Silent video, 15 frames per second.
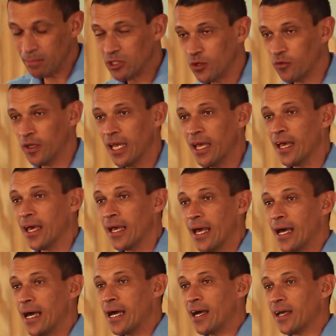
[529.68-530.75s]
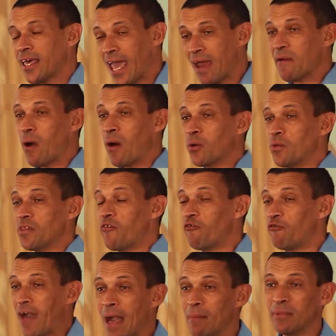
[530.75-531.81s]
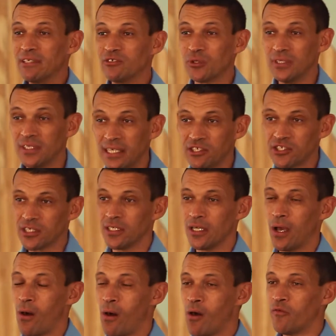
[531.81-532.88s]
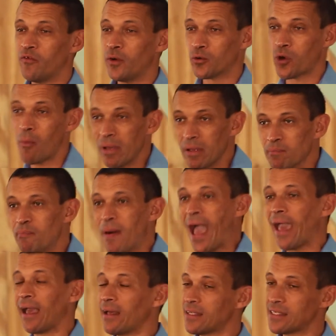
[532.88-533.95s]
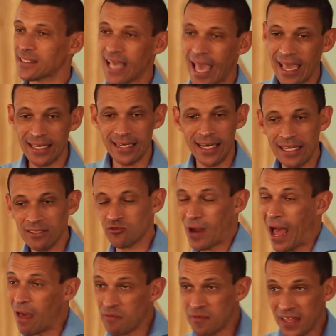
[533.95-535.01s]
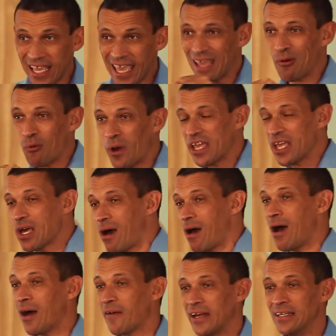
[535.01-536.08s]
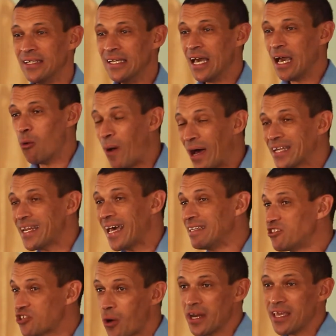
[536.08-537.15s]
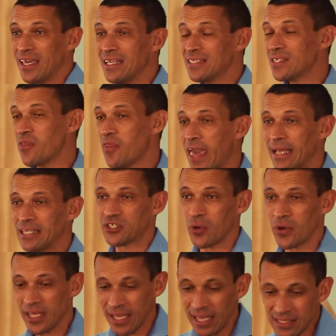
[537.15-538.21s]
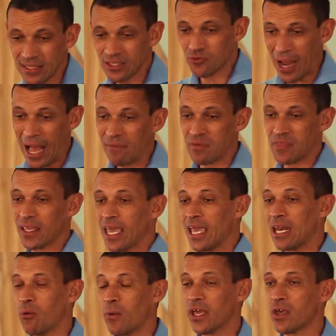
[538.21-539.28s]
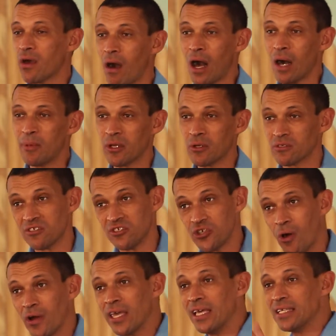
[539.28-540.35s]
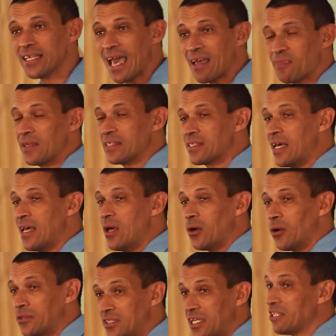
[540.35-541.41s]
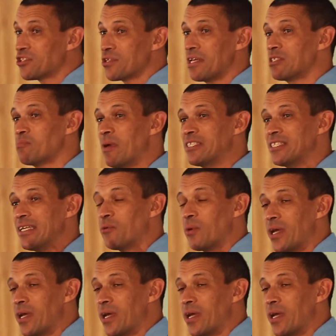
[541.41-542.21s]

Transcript: him to carry on with the family tradition of robbing banks and driving the getaway car. And one day, Johnny isn't there. Johnny isn't driving the getaway car because Johnny is at this audition. He's busy